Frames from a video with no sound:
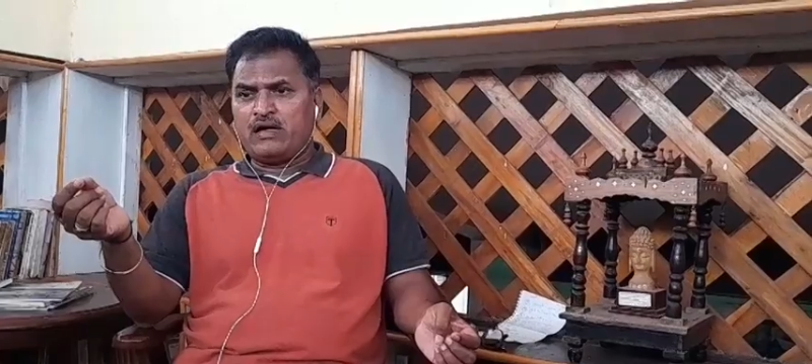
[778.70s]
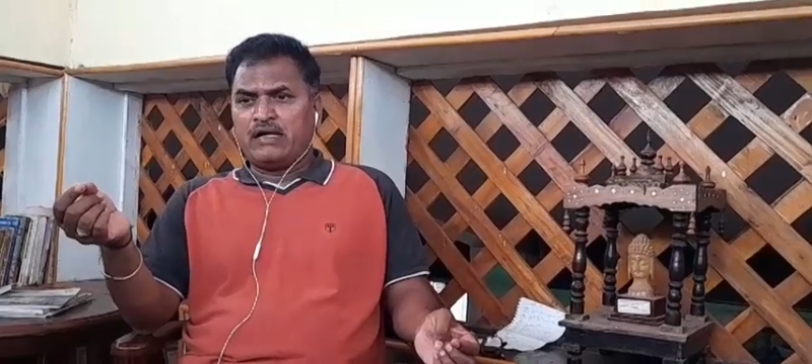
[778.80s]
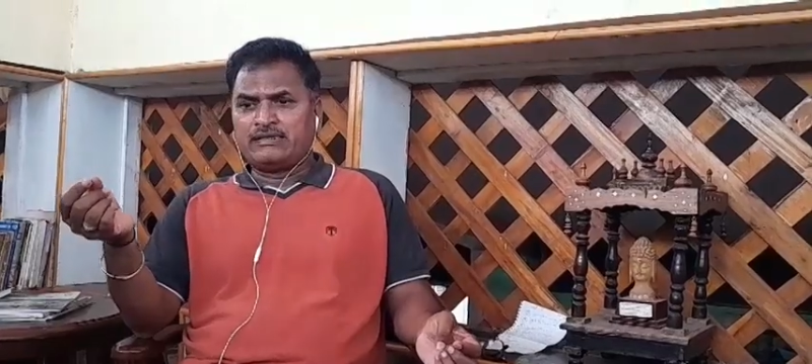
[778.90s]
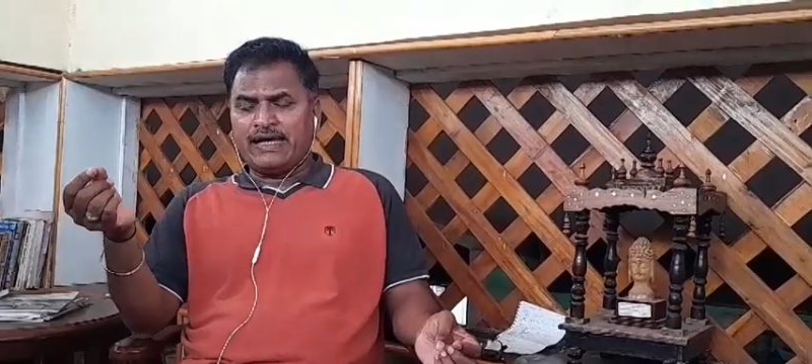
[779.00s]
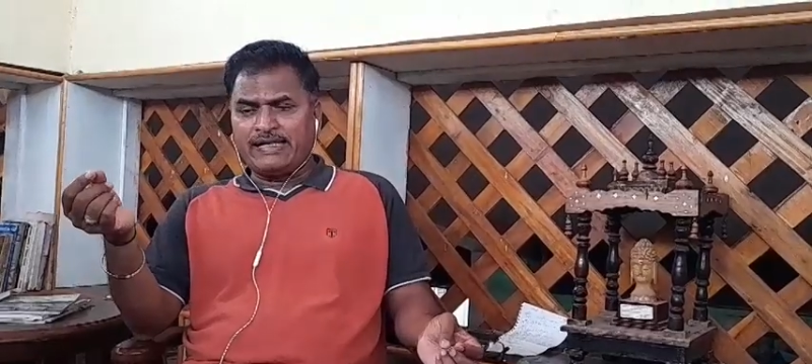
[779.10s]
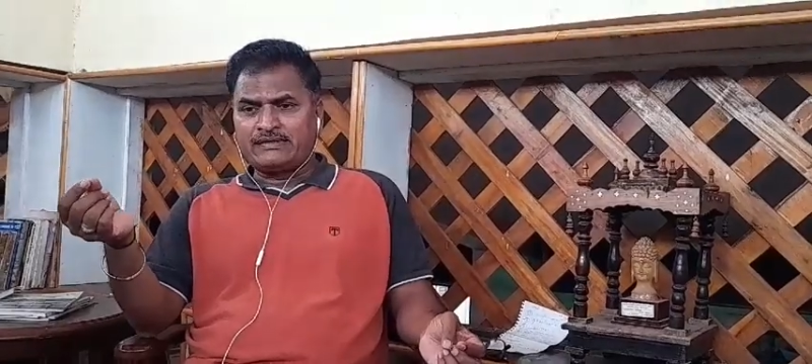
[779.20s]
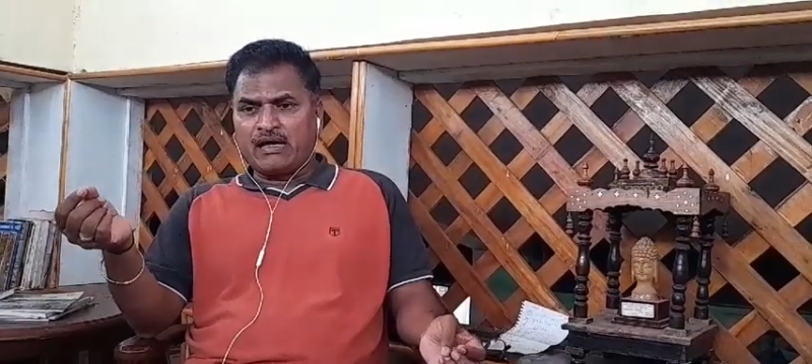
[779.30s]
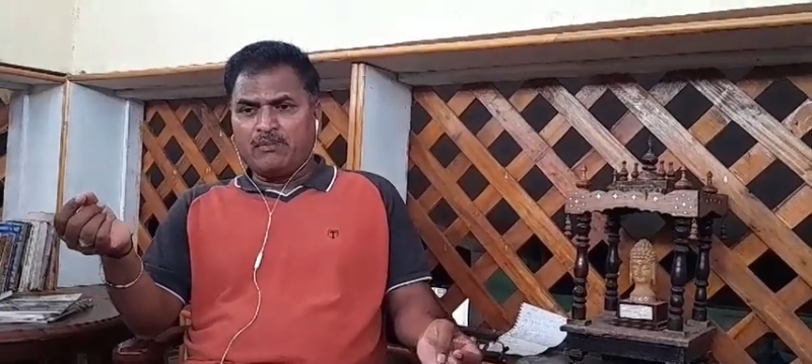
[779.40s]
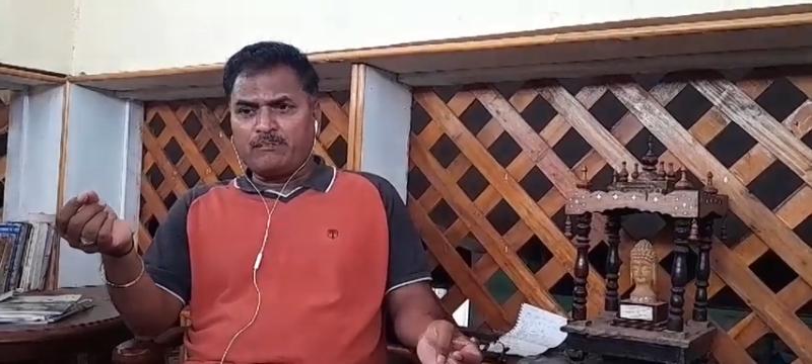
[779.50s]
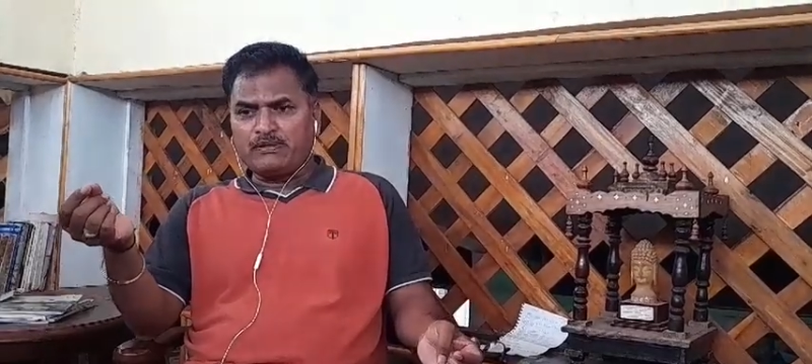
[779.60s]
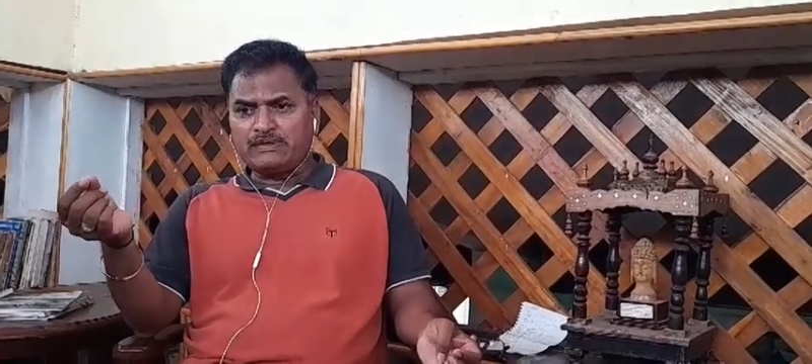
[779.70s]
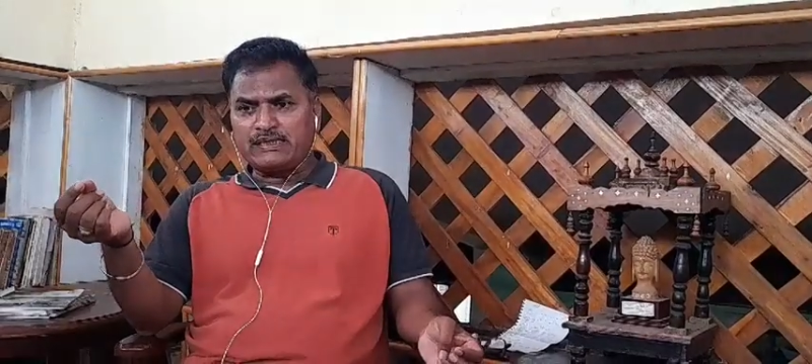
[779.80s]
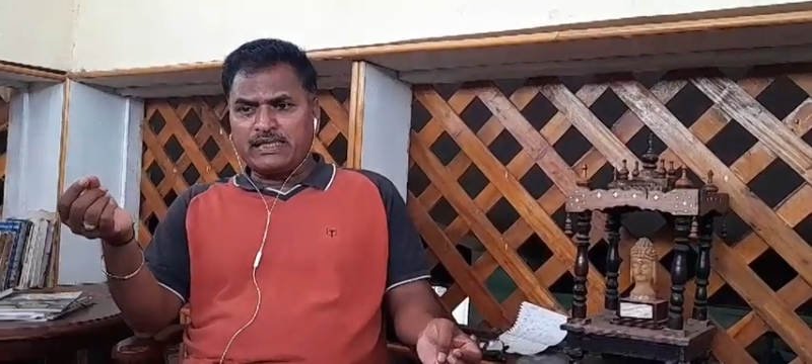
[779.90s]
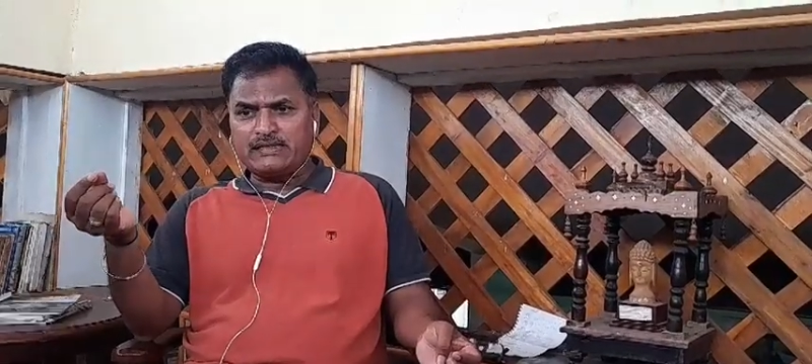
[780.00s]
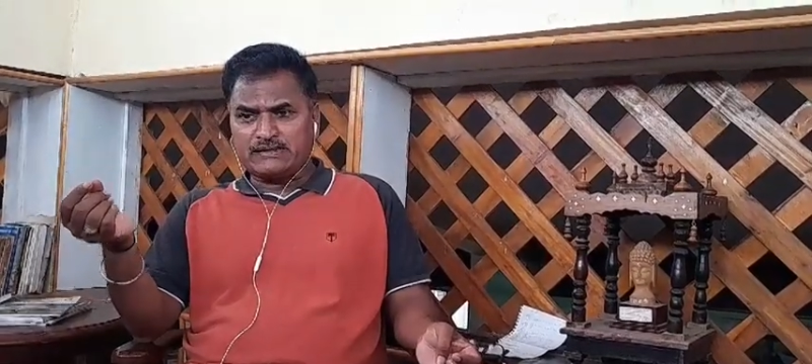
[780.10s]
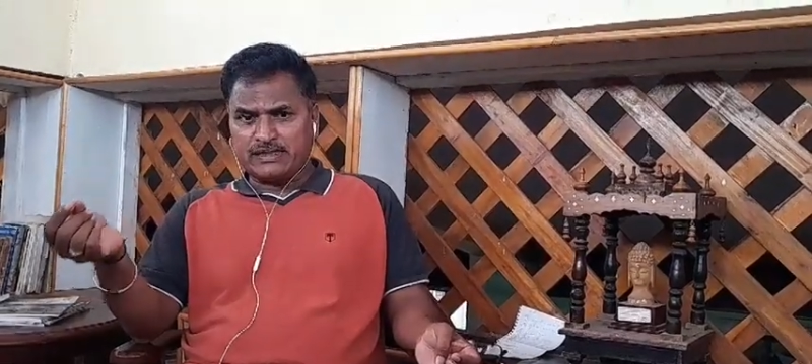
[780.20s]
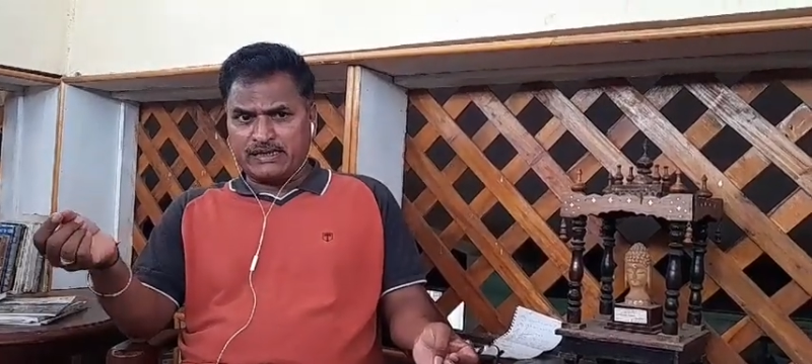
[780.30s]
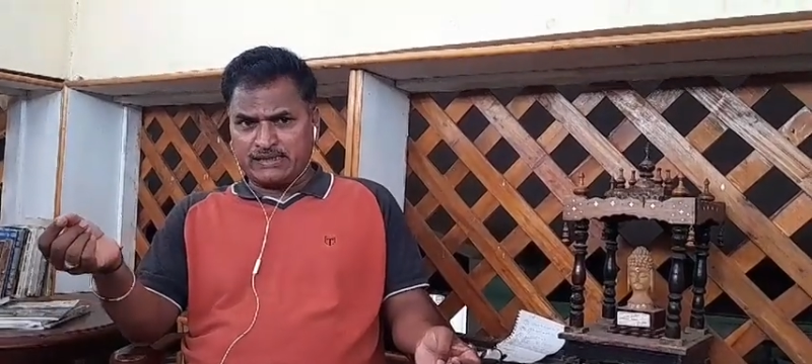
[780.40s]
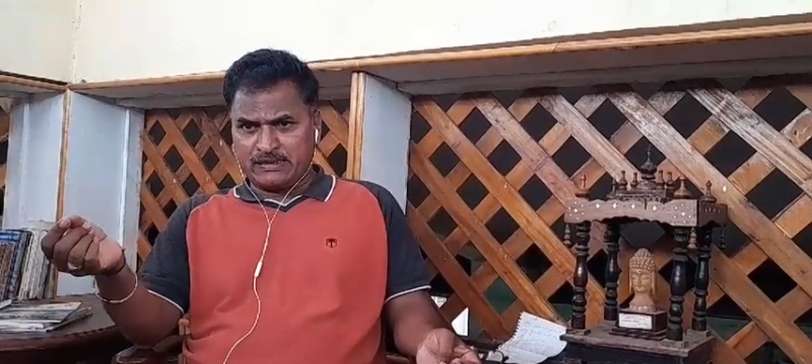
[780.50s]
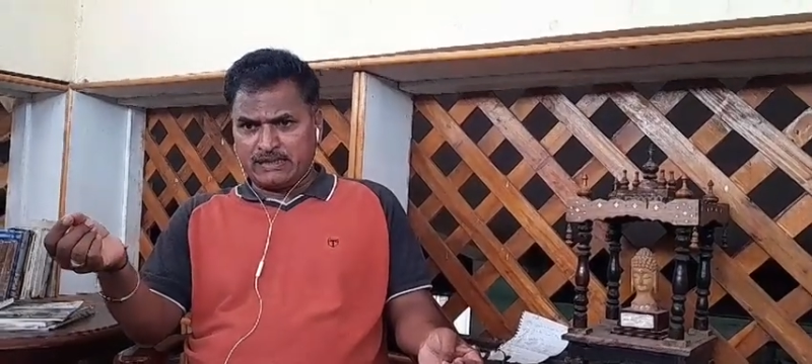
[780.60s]
and the examples that he has
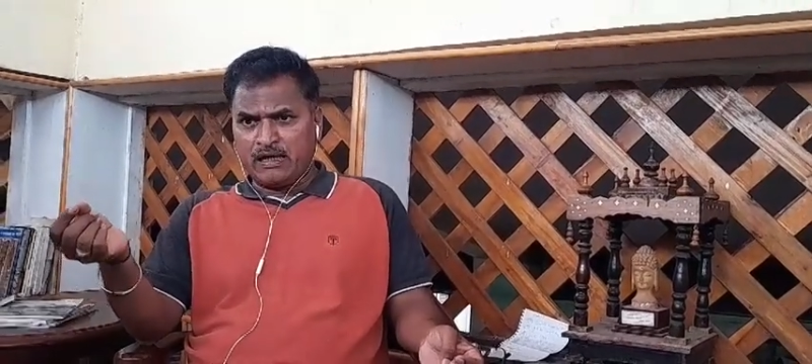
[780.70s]
taken